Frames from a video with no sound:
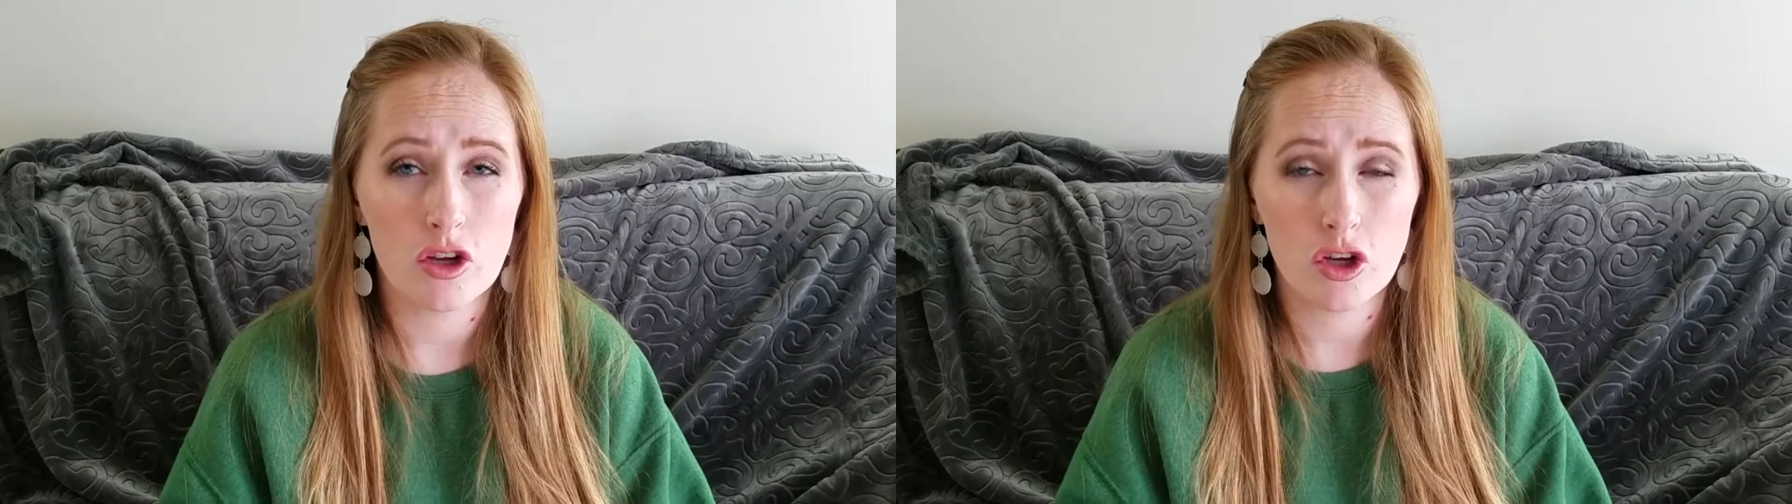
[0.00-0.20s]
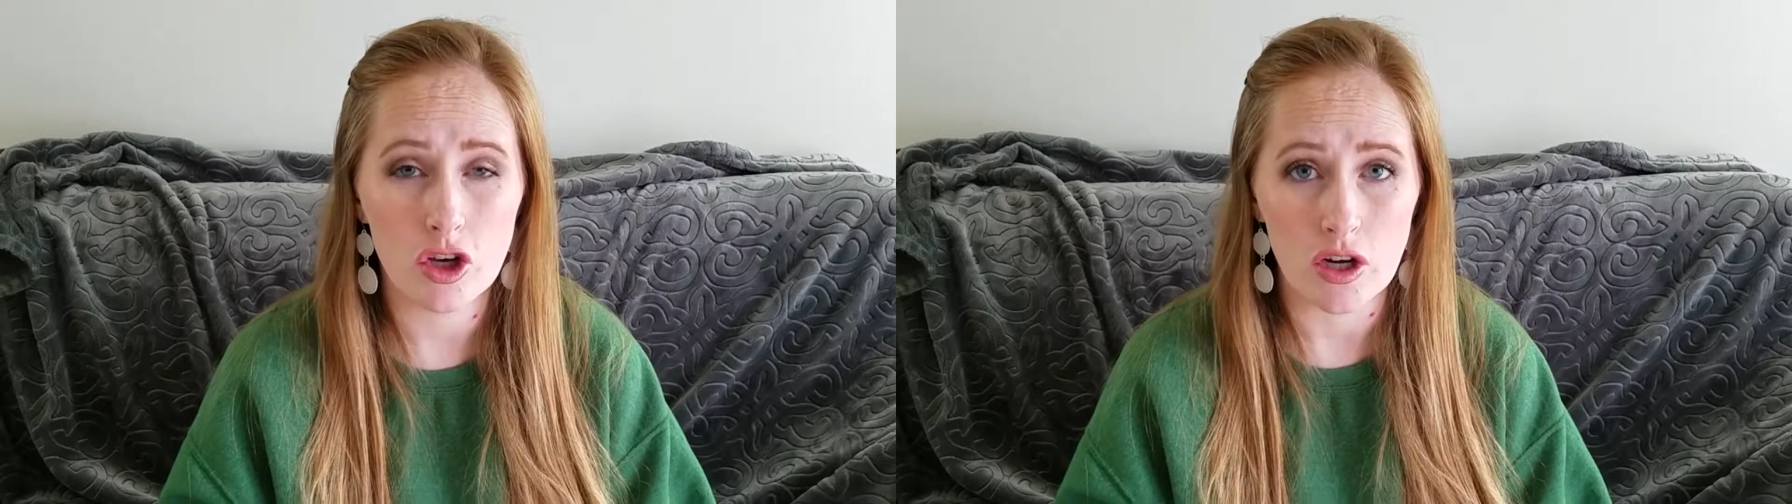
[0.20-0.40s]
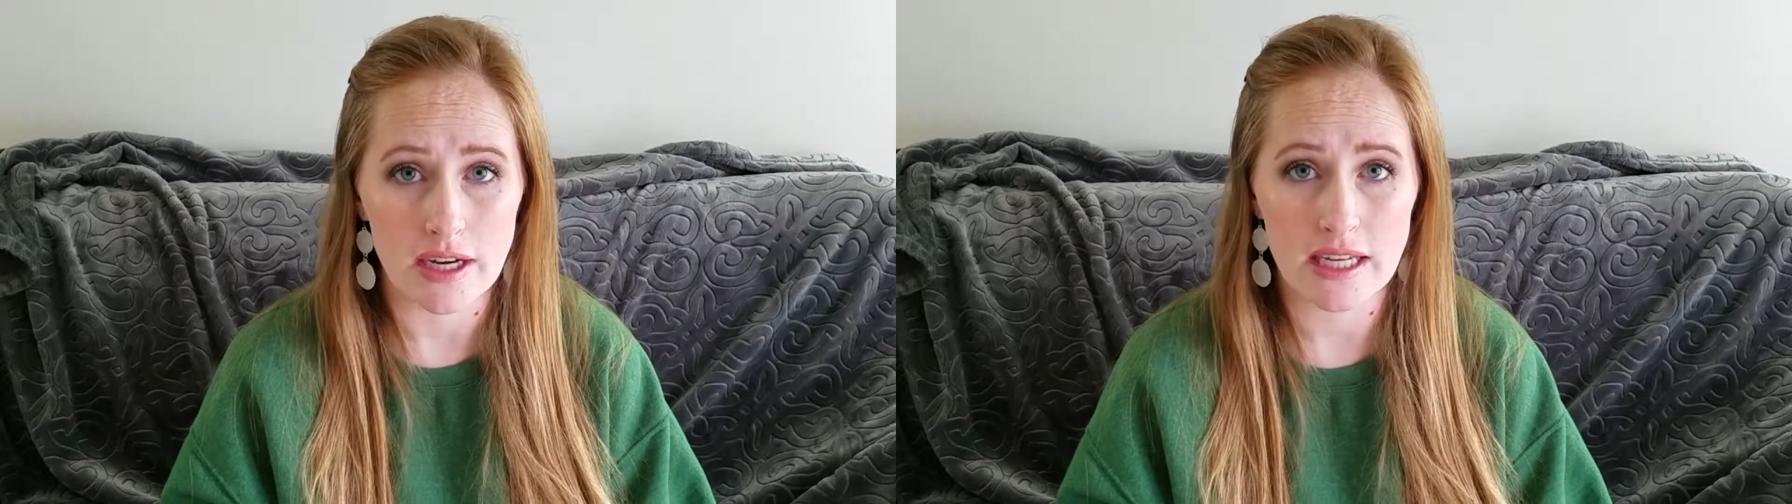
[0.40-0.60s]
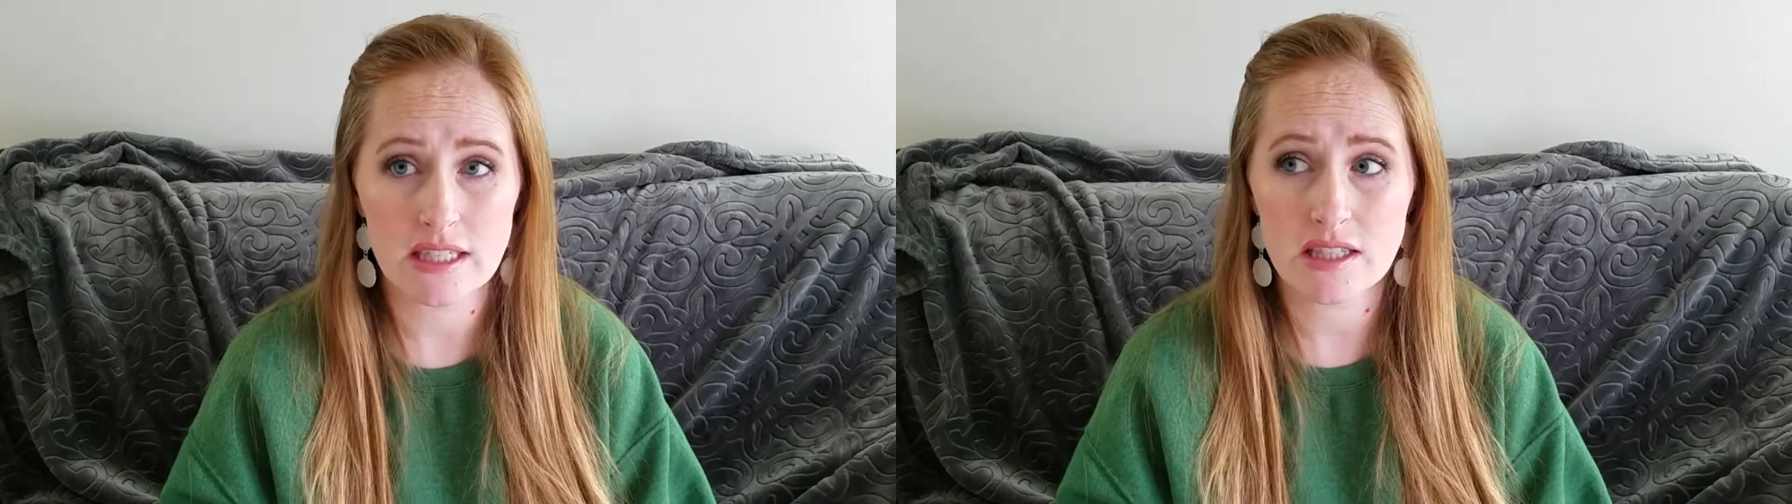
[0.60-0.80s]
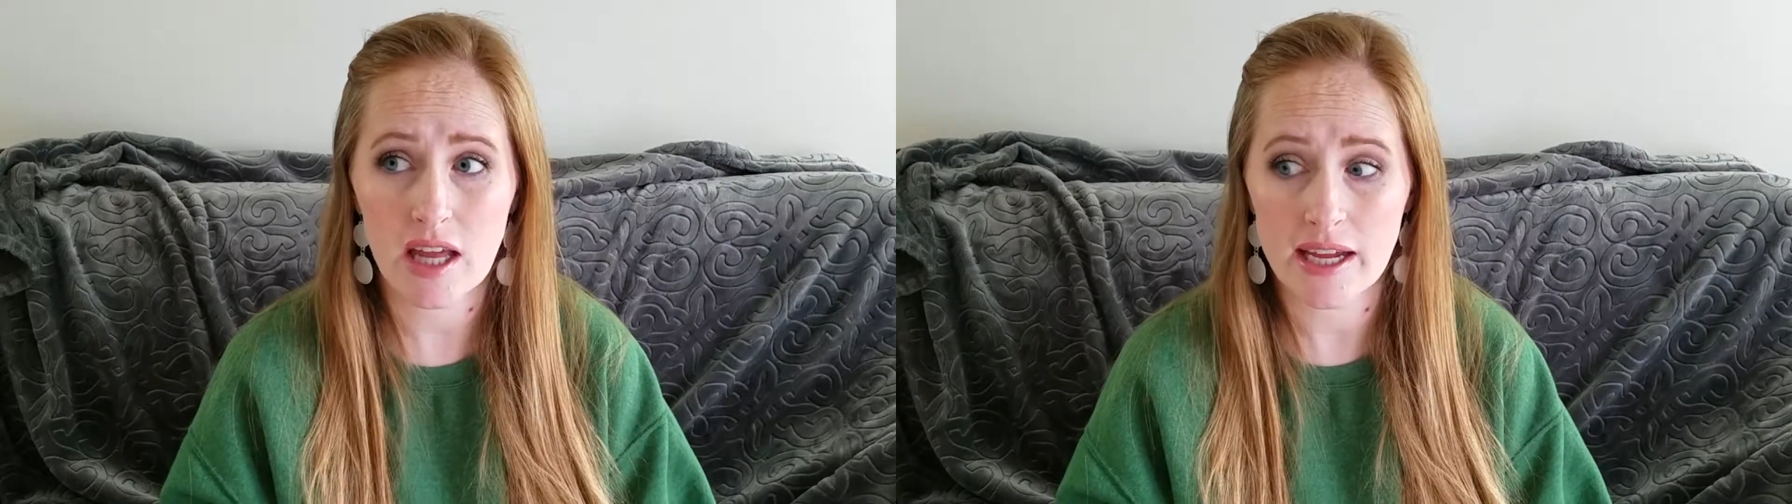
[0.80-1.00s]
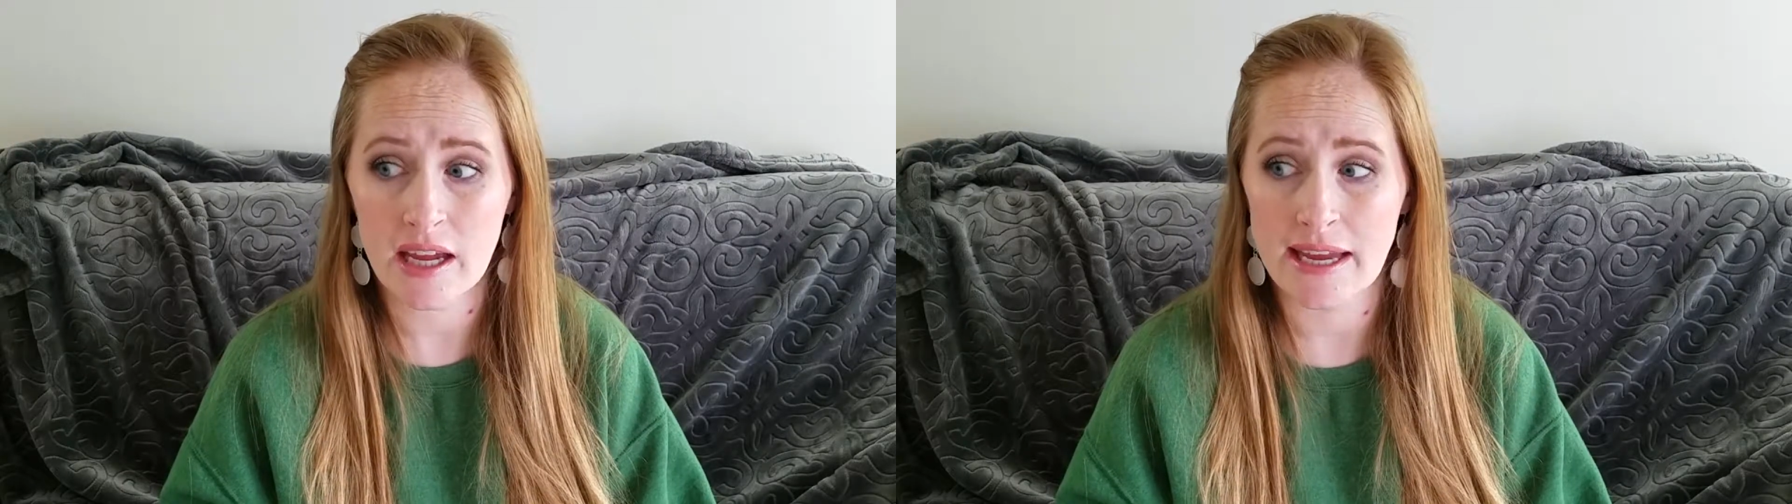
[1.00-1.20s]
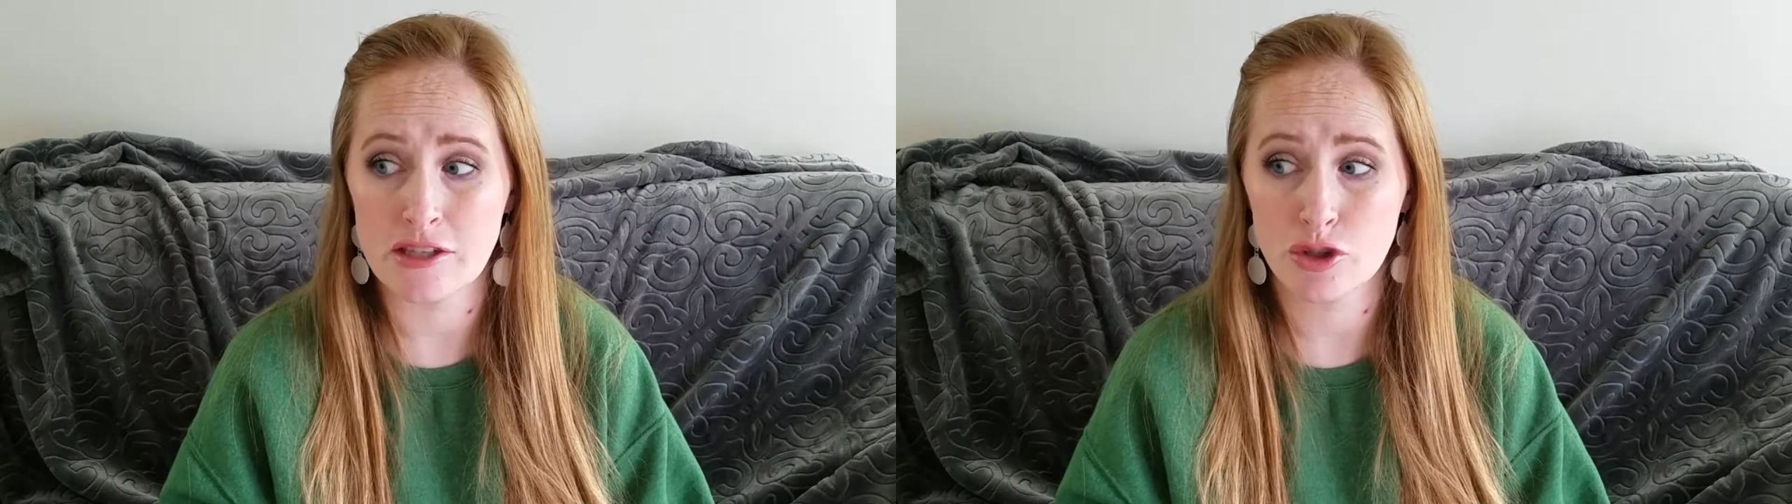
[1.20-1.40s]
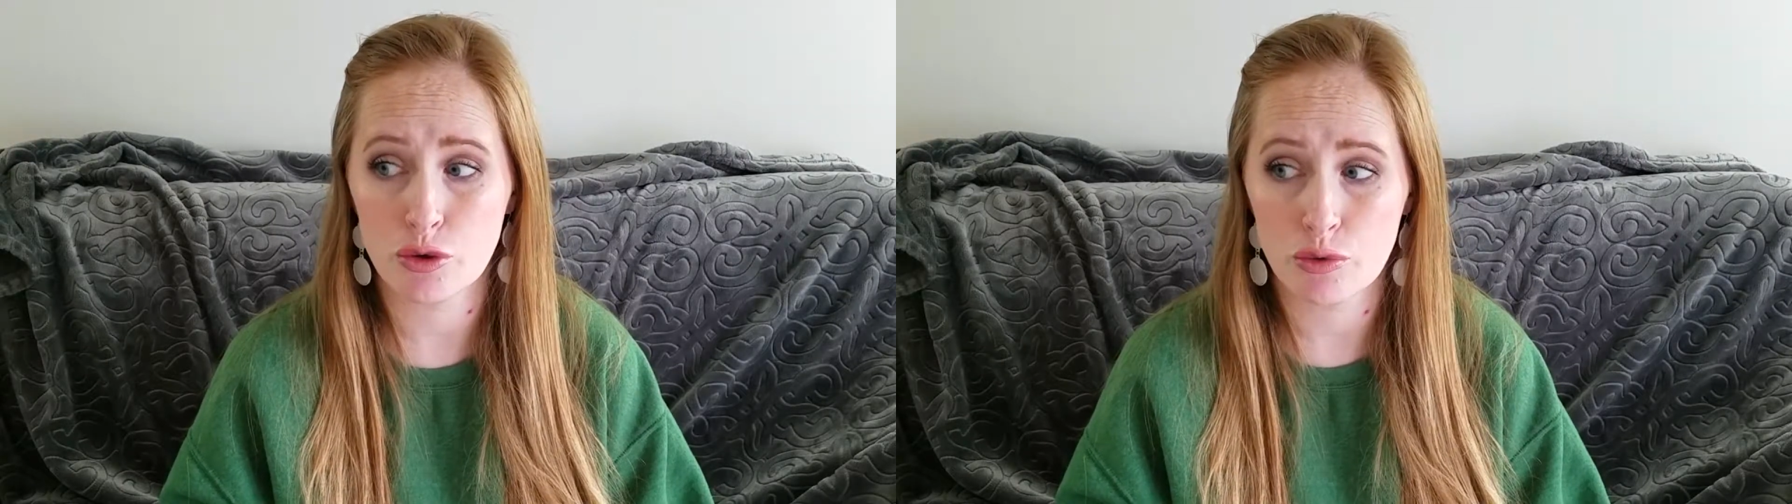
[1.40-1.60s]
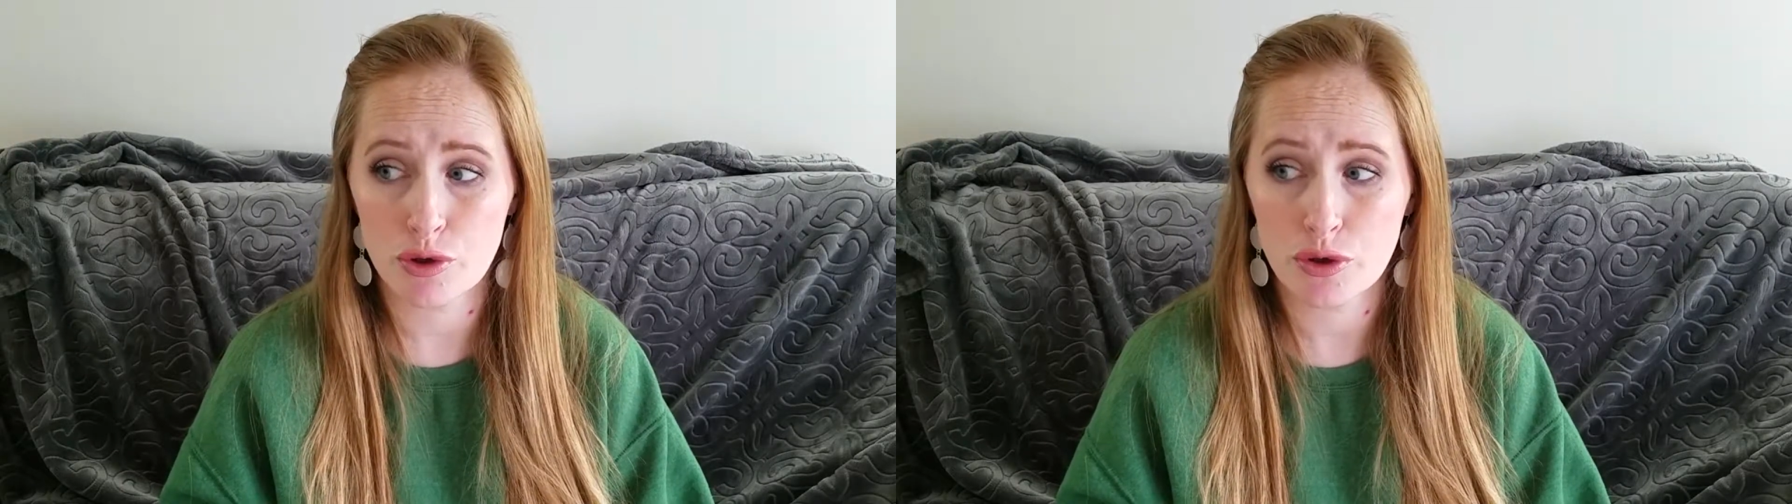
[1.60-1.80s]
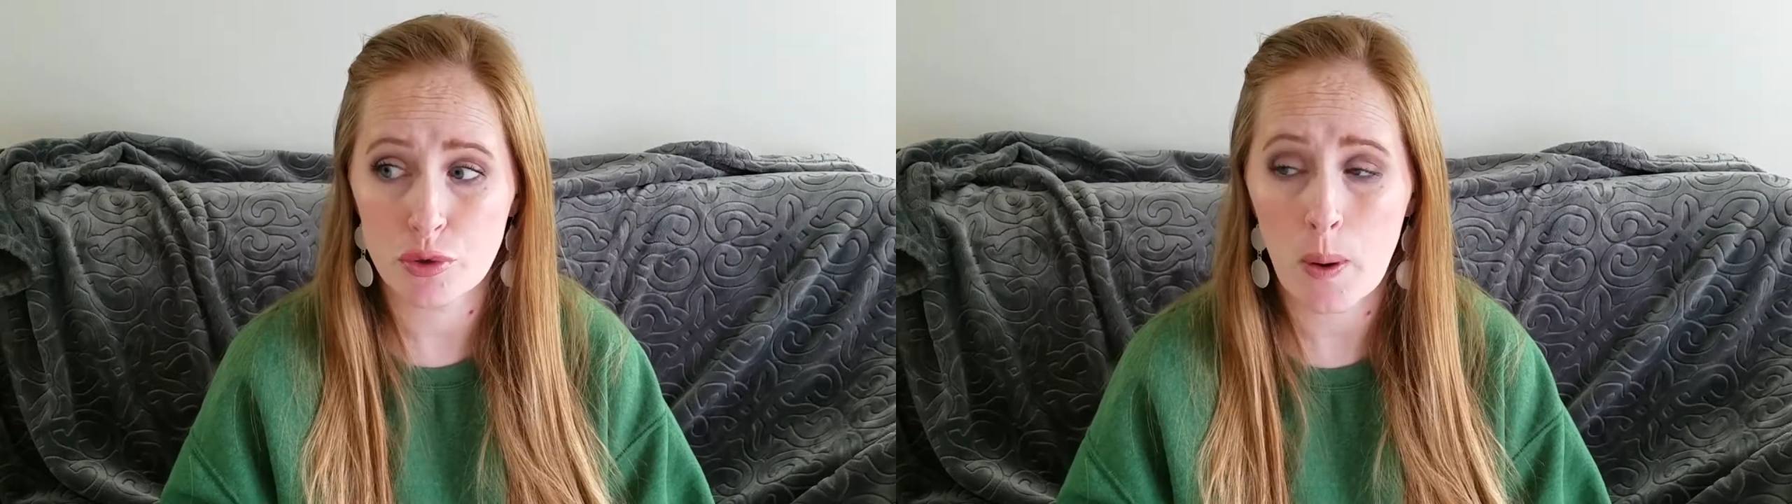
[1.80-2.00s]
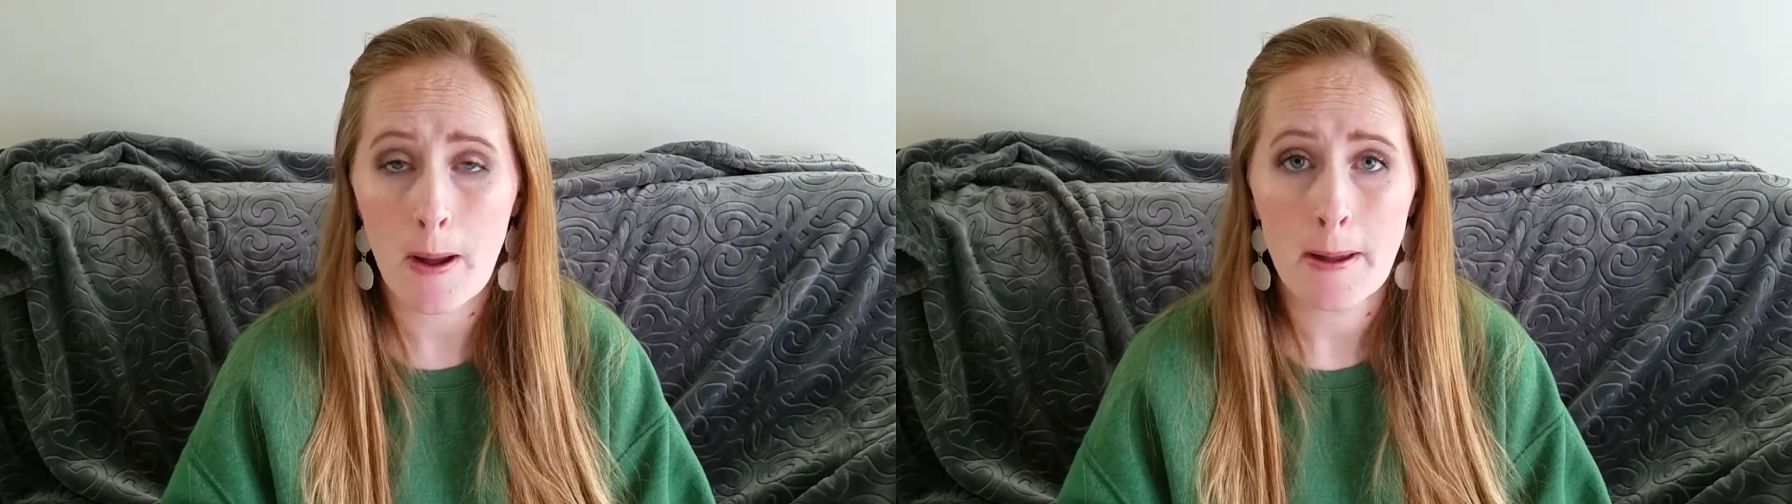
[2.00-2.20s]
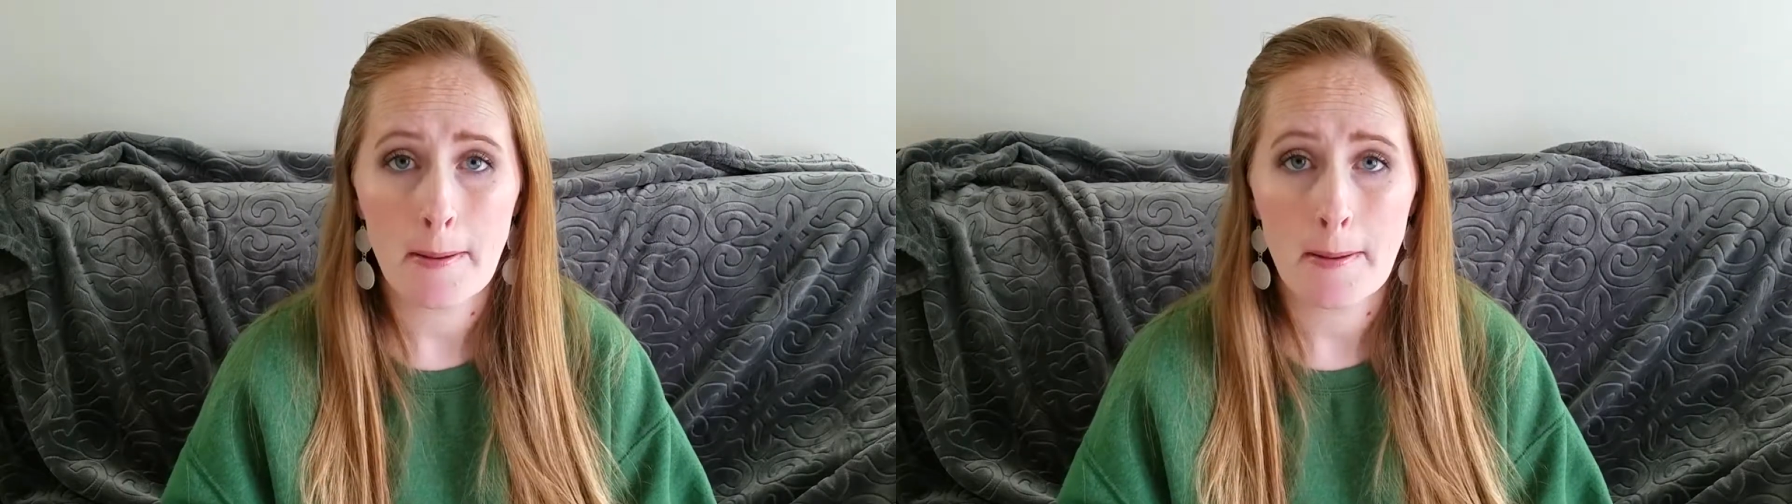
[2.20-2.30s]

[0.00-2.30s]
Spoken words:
good. It's like a true